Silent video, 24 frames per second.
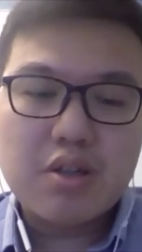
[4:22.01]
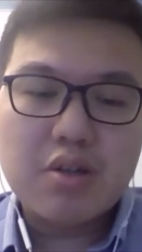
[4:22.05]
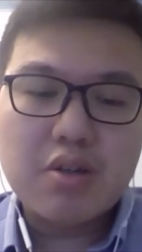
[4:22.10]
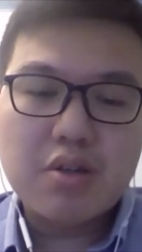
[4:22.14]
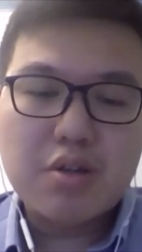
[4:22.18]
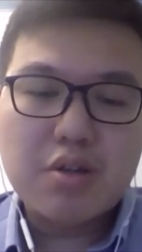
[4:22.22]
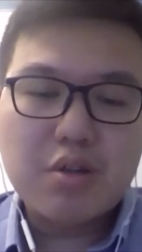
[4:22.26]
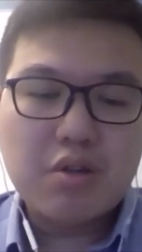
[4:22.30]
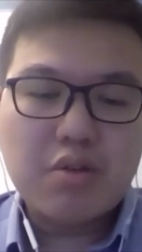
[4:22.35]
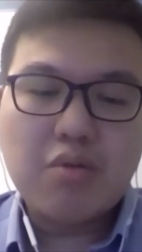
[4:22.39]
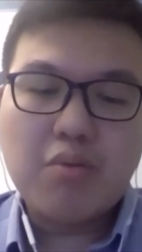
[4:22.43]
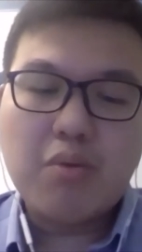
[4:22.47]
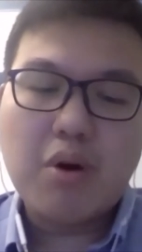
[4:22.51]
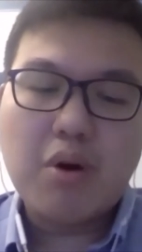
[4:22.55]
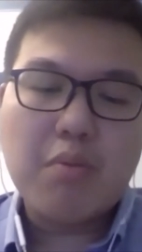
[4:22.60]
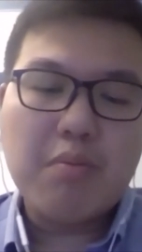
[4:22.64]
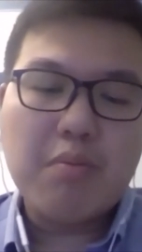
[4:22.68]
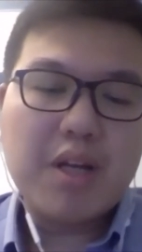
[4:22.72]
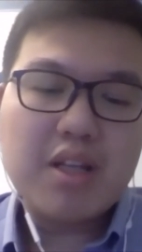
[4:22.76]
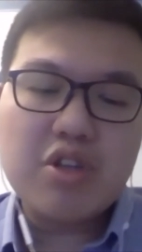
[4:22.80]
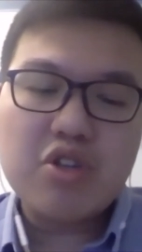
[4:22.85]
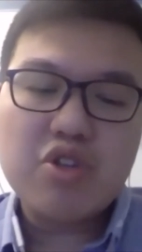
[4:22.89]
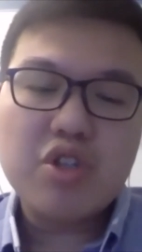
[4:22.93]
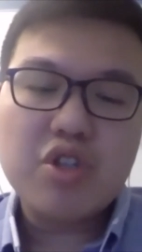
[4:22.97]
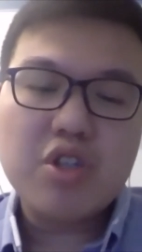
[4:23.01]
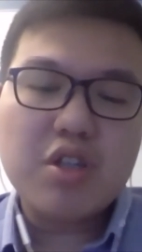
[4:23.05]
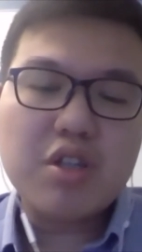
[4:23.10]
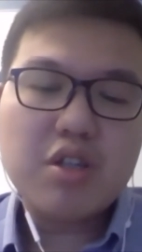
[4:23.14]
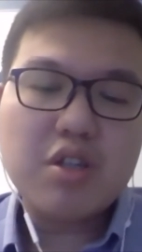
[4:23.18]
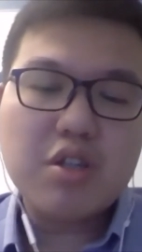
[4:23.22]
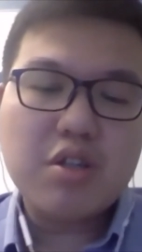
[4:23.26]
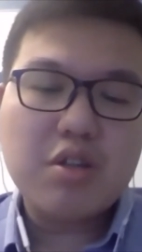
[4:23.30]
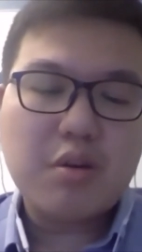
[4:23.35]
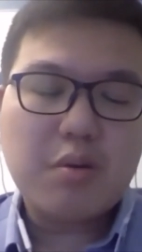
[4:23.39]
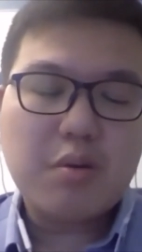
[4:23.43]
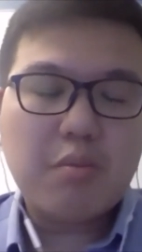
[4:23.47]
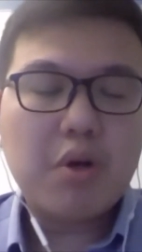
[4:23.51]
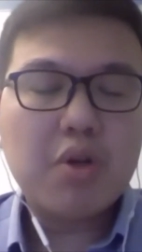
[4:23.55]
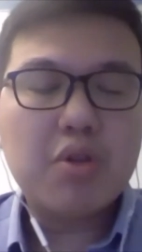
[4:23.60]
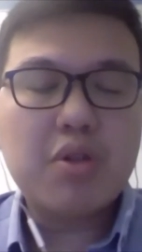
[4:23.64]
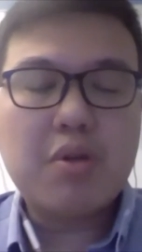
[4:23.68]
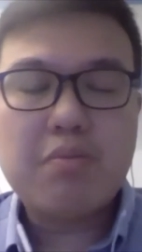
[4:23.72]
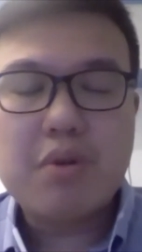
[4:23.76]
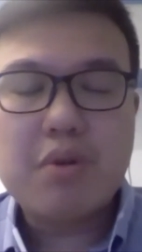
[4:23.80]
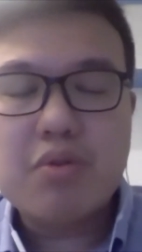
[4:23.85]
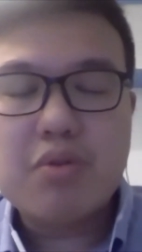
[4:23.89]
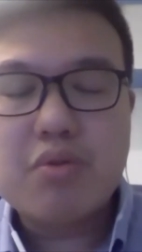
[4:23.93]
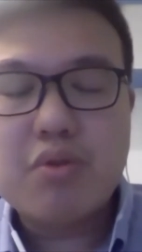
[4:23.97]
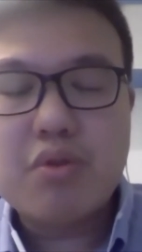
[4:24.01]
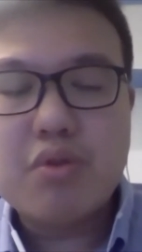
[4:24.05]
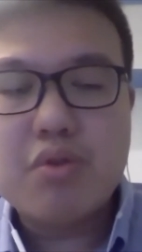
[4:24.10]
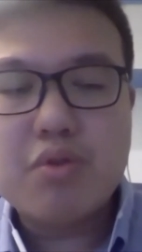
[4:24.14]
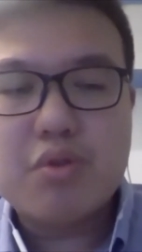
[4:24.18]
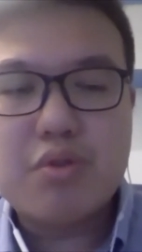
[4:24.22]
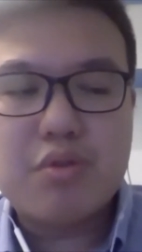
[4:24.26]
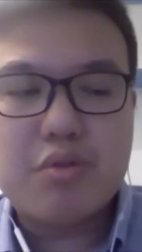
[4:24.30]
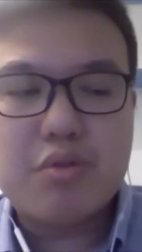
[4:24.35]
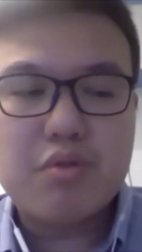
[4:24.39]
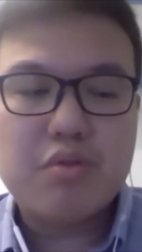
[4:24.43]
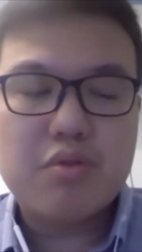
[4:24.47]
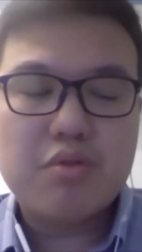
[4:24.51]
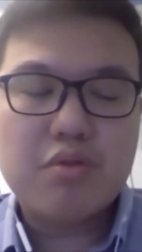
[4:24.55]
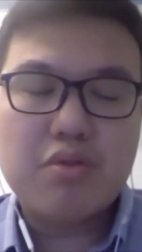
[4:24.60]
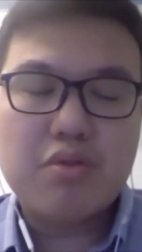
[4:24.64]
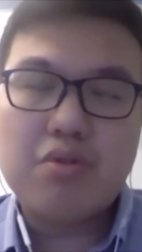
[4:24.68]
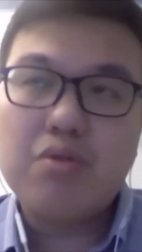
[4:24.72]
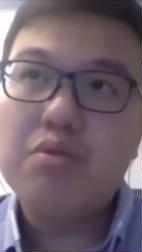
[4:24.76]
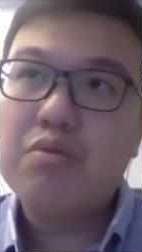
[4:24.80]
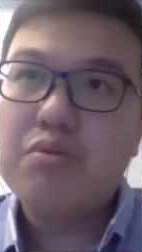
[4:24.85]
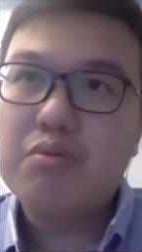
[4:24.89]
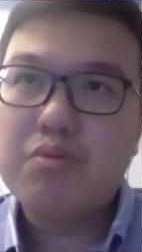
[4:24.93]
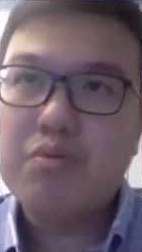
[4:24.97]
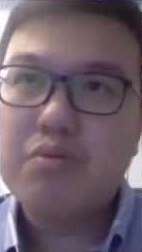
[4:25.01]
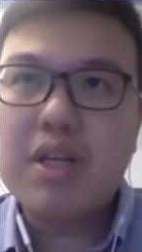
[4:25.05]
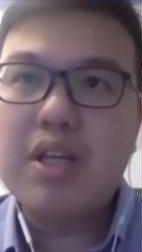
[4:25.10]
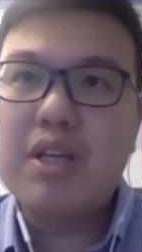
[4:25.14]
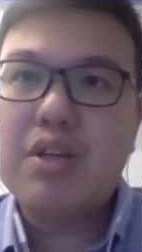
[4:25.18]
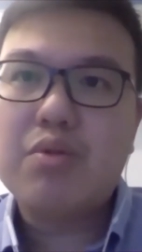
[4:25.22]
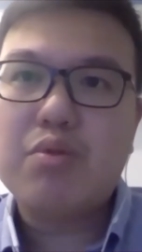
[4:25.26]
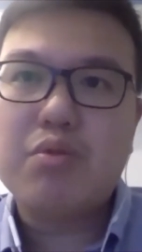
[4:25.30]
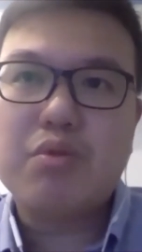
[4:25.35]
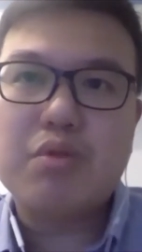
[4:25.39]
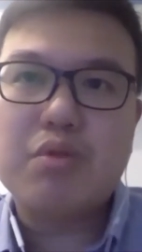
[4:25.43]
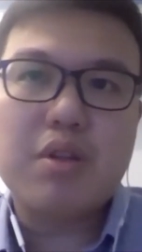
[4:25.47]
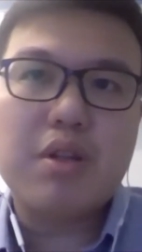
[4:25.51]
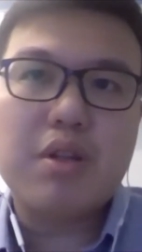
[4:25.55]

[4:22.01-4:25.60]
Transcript: while managing multiple roles, you really could